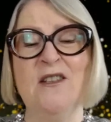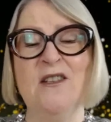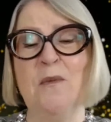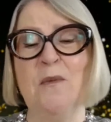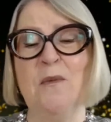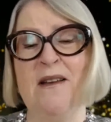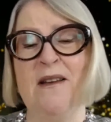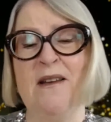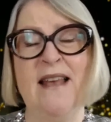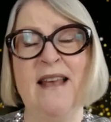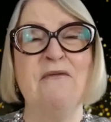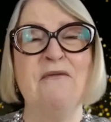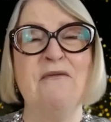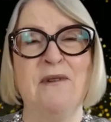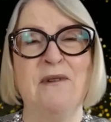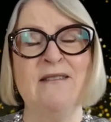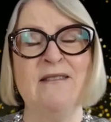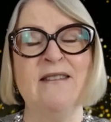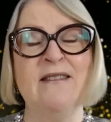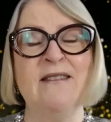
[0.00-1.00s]
as well as
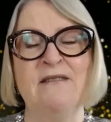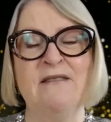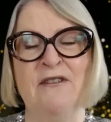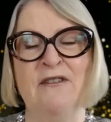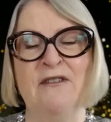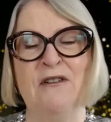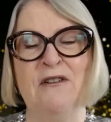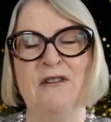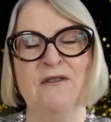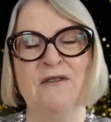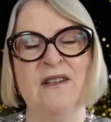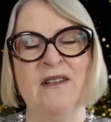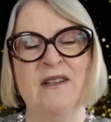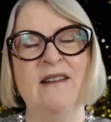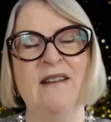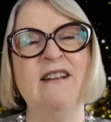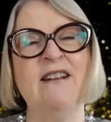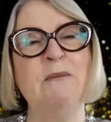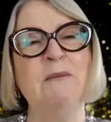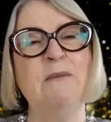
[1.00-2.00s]
everyone else involved,
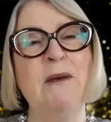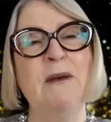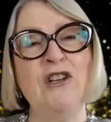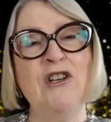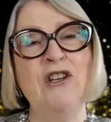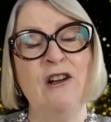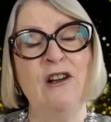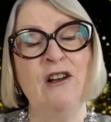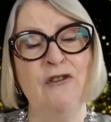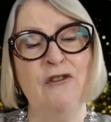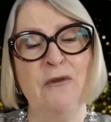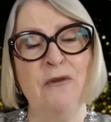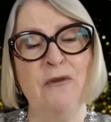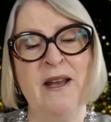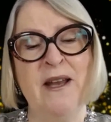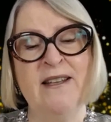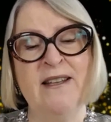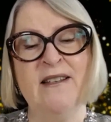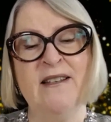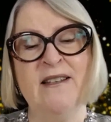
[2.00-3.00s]
especially our
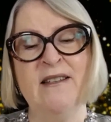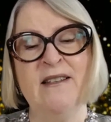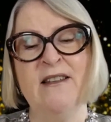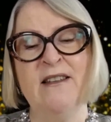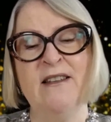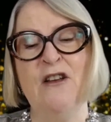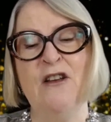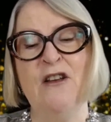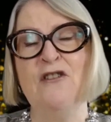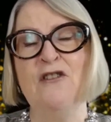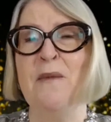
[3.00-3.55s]
nominators,